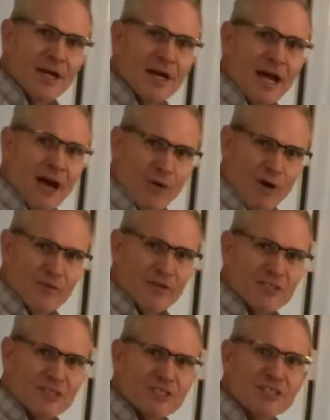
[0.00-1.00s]
However,
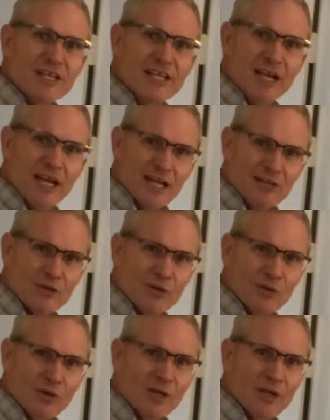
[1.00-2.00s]
this is an
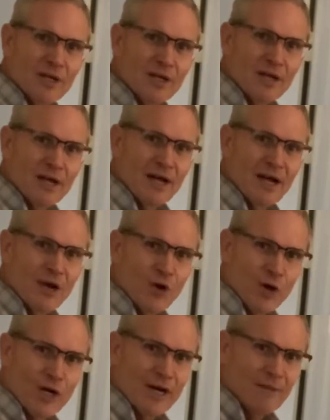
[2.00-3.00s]
electrical
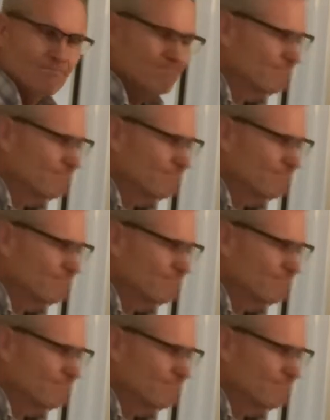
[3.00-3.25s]
hookup.